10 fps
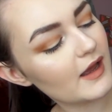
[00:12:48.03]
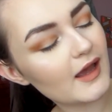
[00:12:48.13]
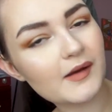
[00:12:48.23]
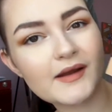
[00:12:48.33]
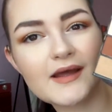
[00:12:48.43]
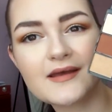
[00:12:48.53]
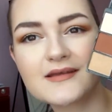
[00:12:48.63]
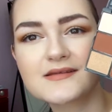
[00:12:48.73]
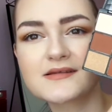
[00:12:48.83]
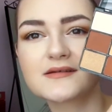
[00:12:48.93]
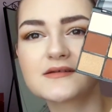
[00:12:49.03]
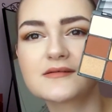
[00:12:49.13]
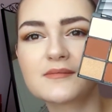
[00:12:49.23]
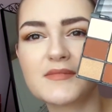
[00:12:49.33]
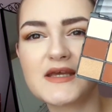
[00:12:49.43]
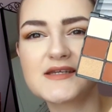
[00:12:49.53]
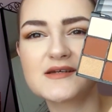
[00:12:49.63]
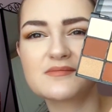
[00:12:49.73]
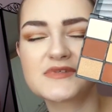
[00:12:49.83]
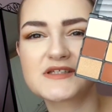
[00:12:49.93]
a nice
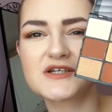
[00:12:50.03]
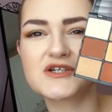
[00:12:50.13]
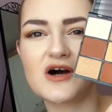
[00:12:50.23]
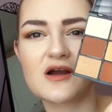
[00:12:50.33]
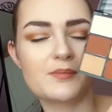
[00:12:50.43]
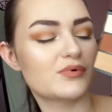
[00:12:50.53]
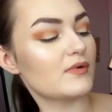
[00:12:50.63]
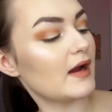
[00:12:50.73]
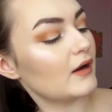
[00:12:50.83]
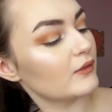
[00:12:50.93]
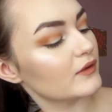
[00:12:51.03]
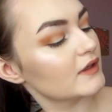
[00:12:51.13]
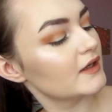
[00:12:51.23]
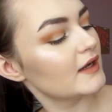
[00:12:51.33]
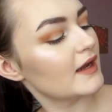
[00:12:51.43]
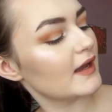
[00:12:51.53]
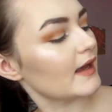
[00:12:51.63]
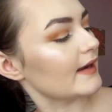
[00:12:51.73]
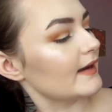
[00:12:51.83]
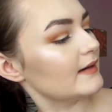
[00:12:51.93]
mediums to dark brown,
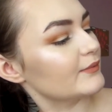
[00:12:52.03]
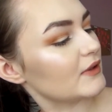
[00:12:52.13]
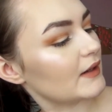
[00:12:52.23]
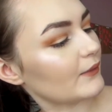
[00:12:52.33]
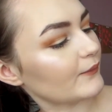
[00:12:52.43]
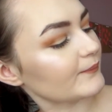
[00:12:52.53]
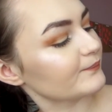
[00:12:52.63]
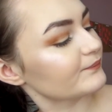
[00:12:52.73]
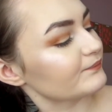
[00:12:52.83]
a lighter brown.